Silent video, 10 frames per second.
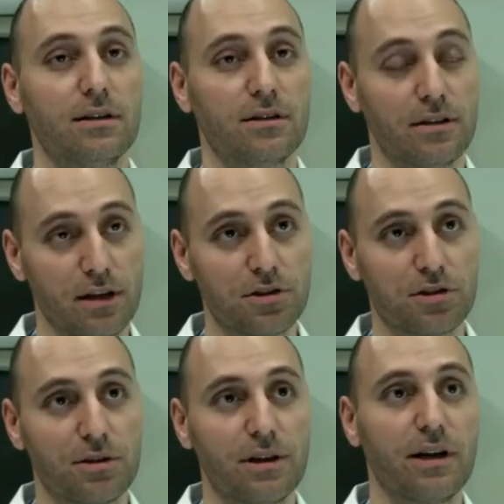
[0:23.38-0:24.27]
the
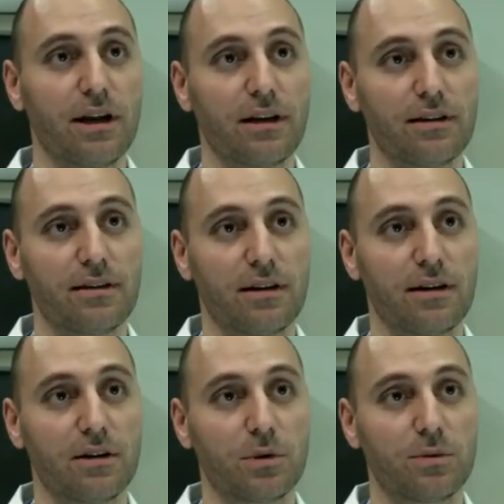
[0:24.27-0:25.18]
injury and
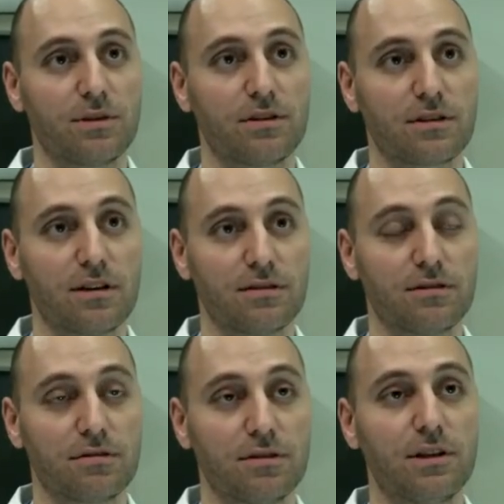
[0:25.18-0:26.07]
we would discuss
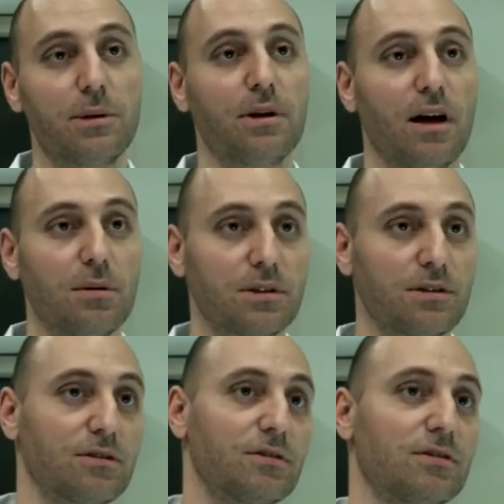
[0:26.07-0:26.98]
different treatment
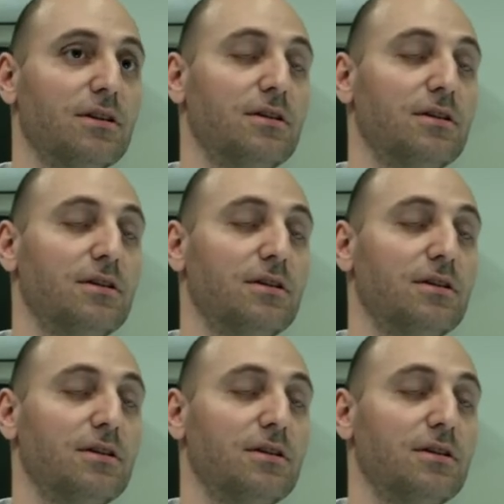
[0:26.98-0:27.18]
options.